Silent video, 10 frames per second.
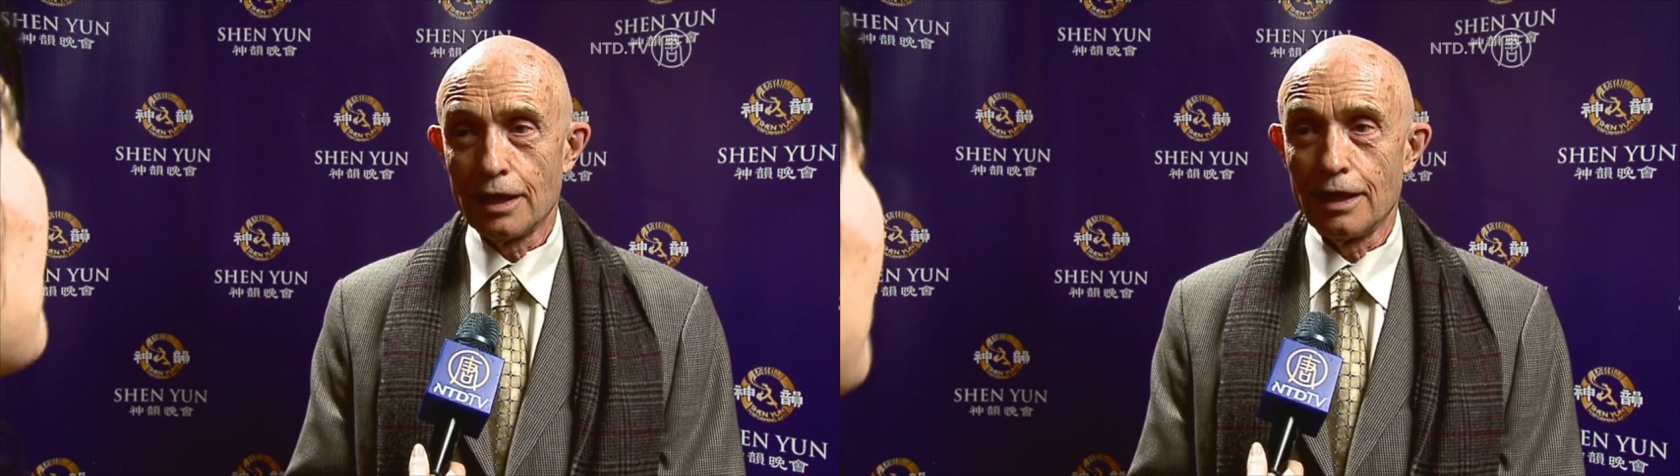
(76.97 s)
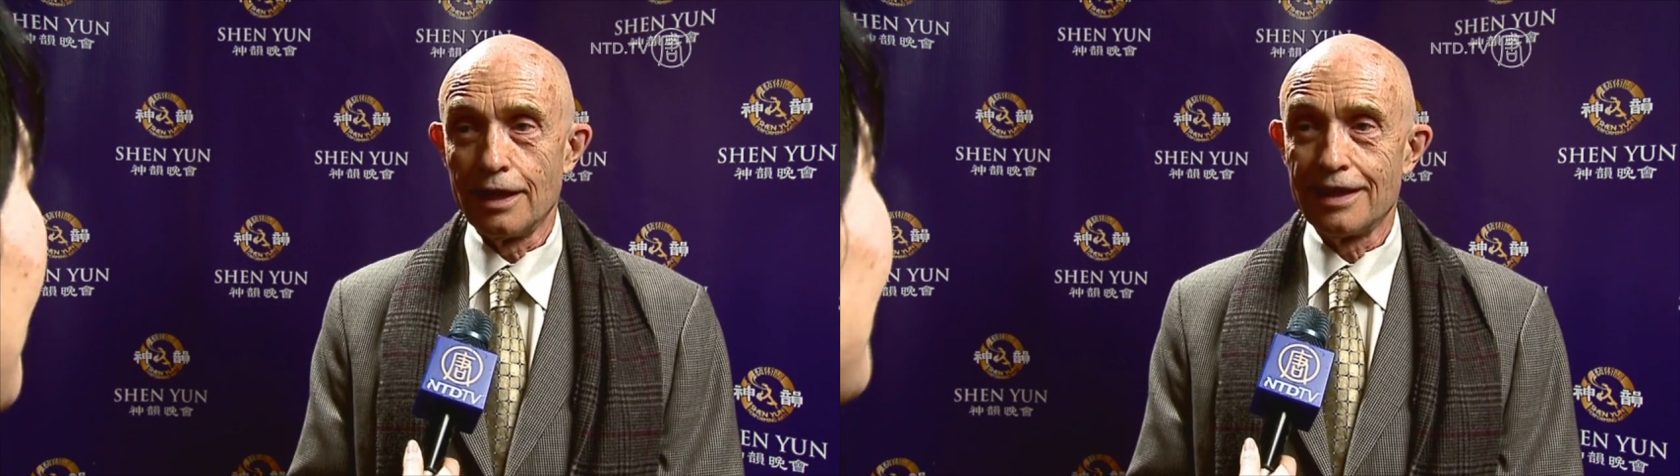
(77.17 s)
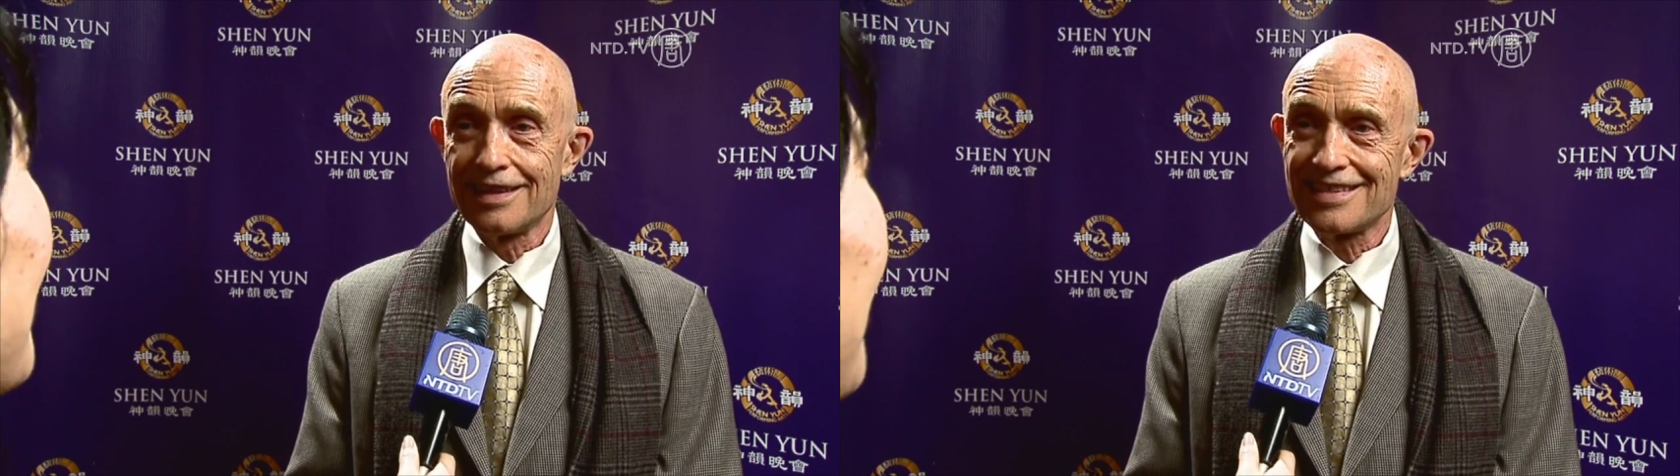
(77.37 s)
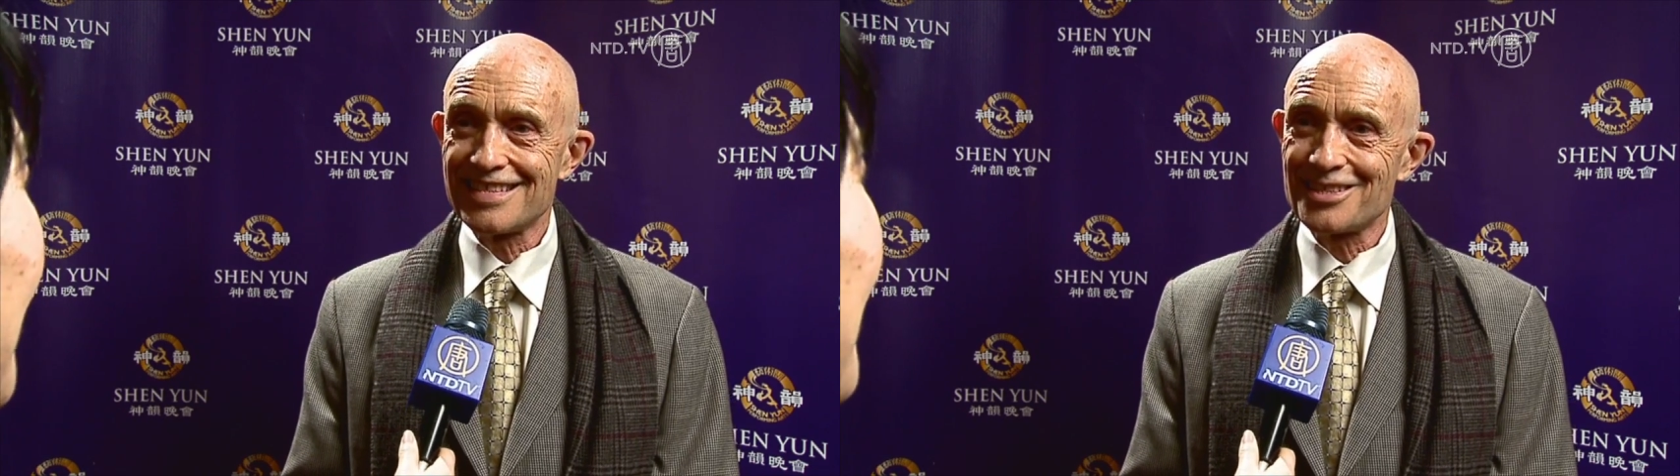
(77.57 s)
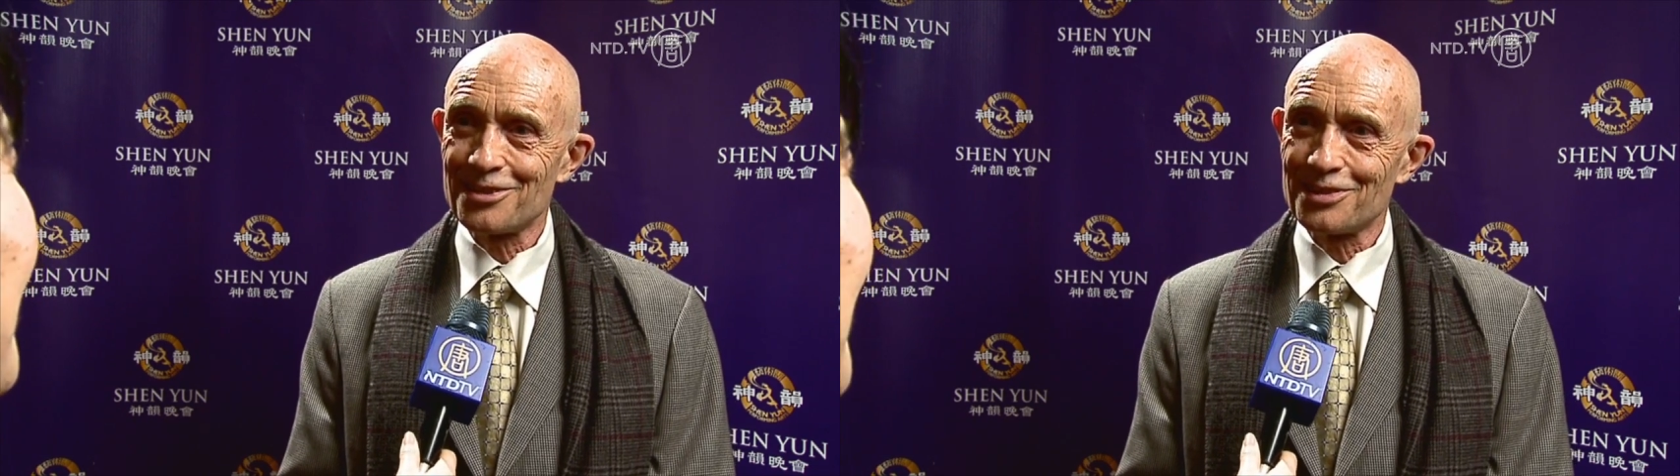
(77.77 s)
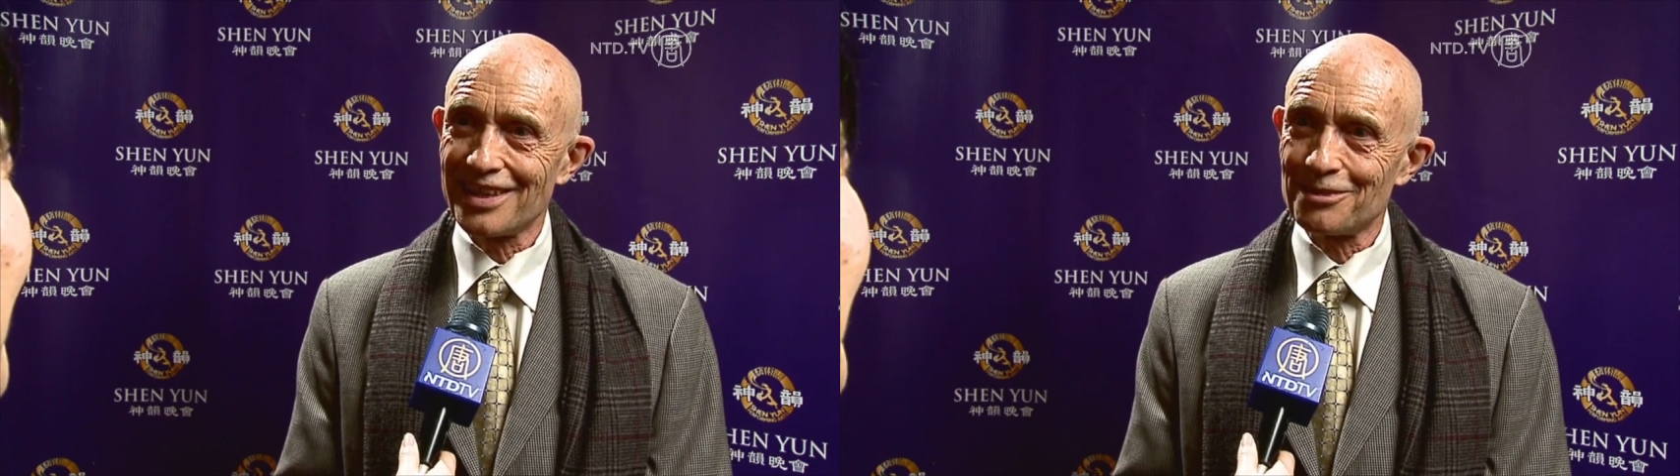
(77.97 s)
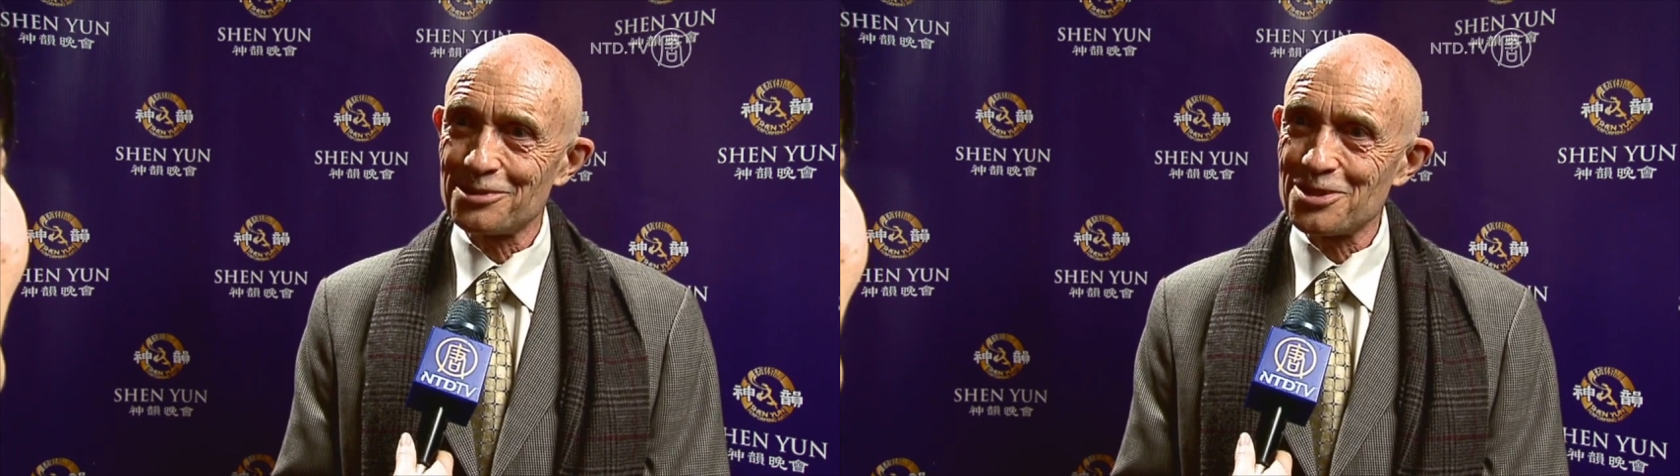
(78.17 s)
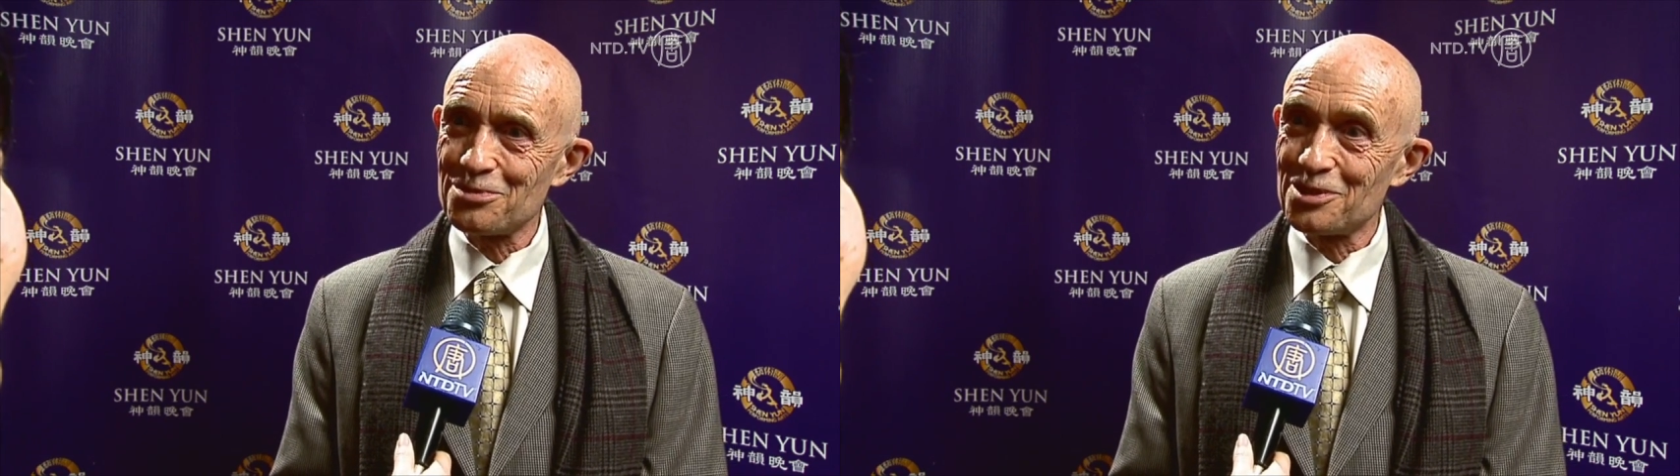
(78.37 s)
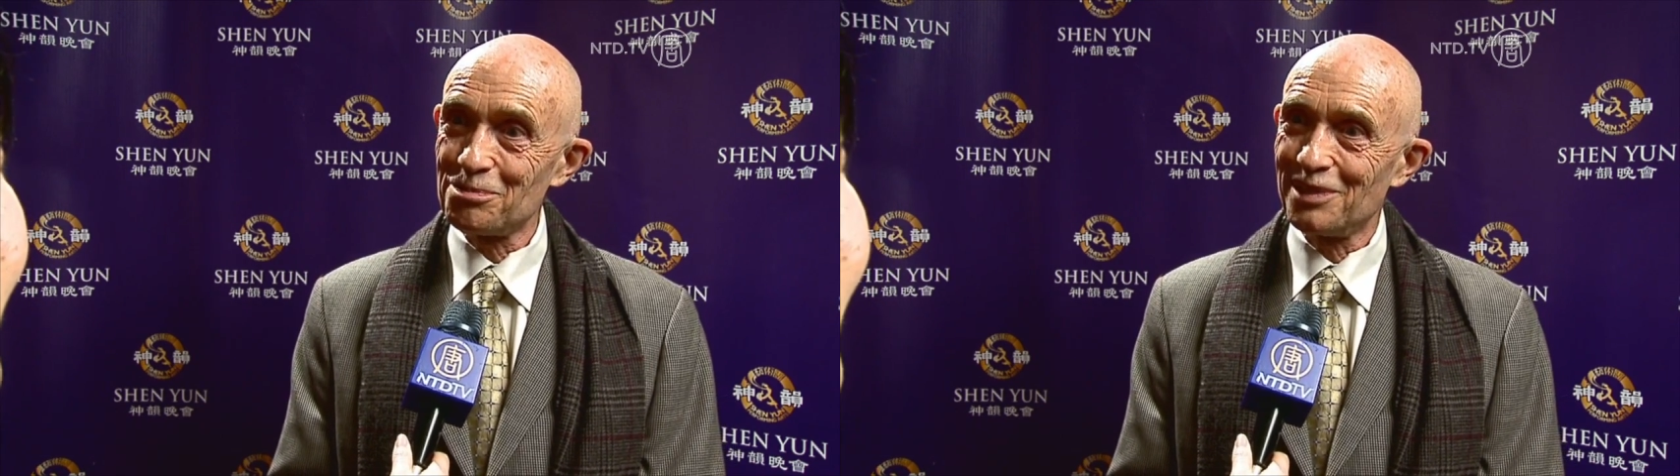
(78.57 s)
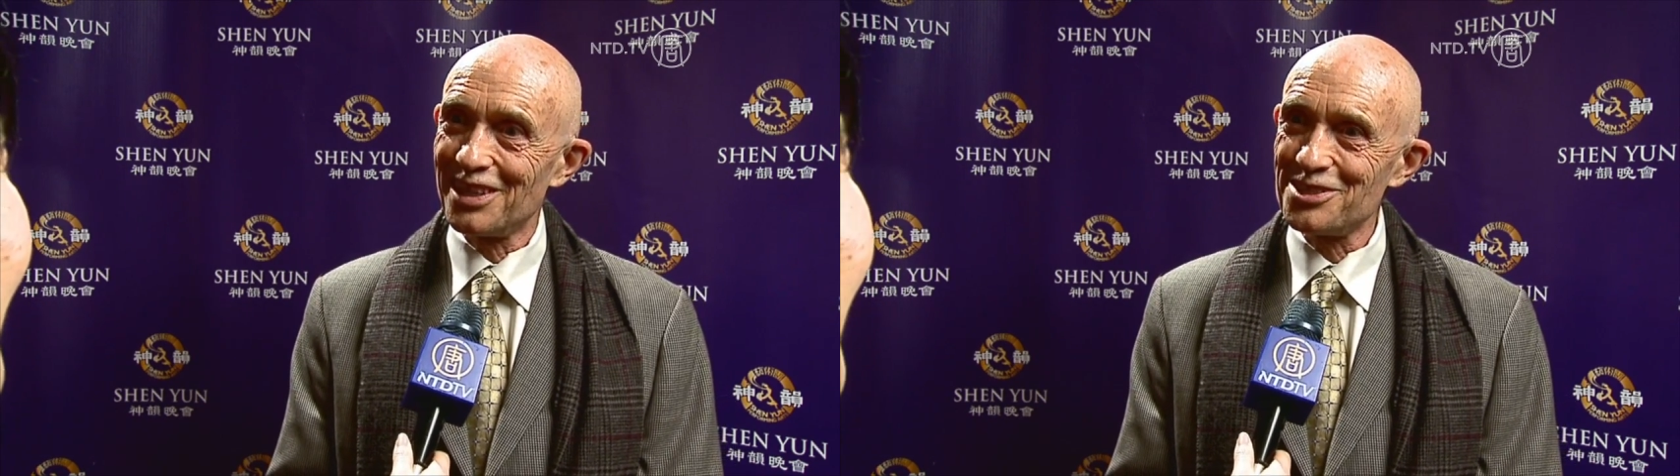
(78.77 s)
So that was a
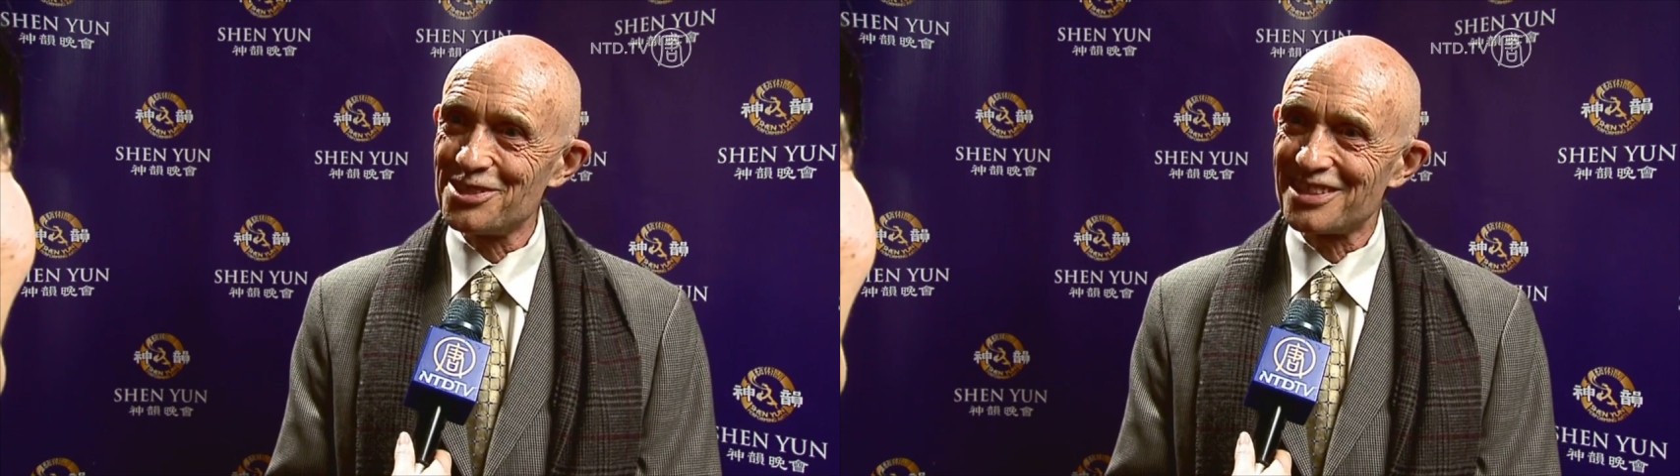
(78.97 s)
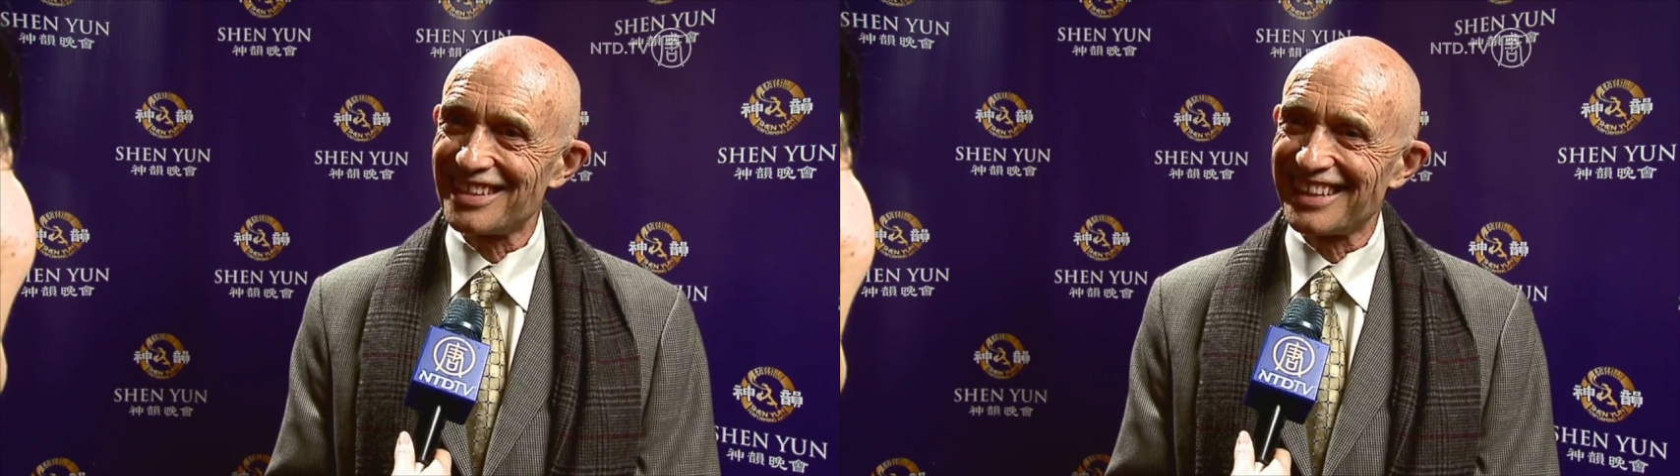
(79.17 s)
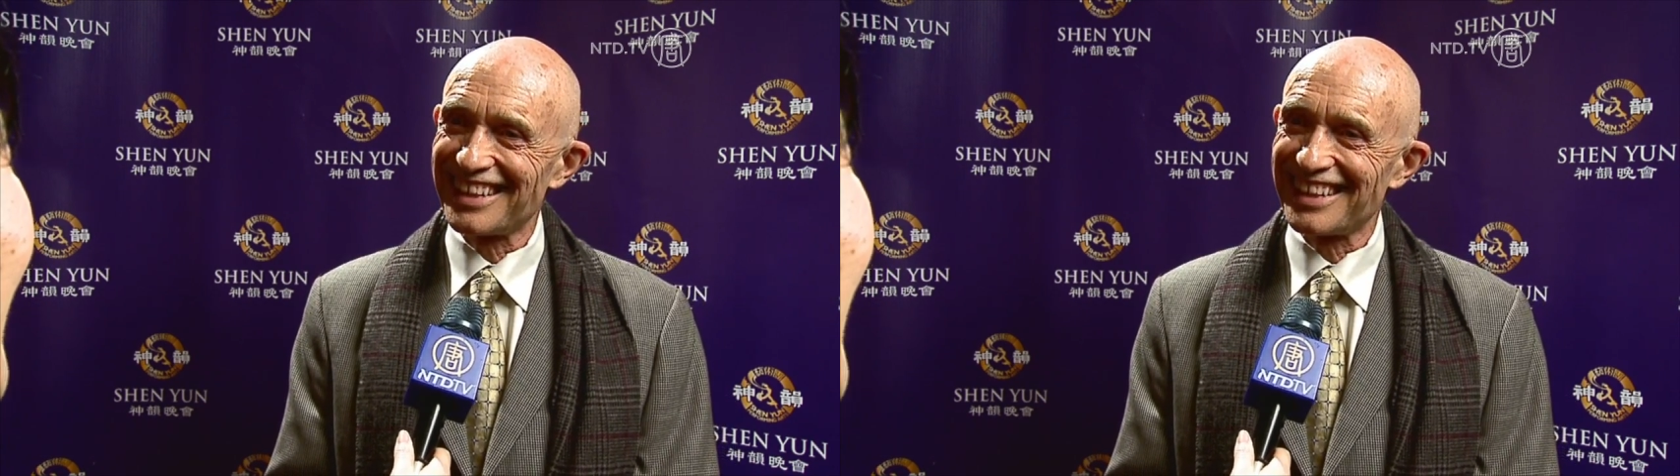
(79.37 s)
real pleasure.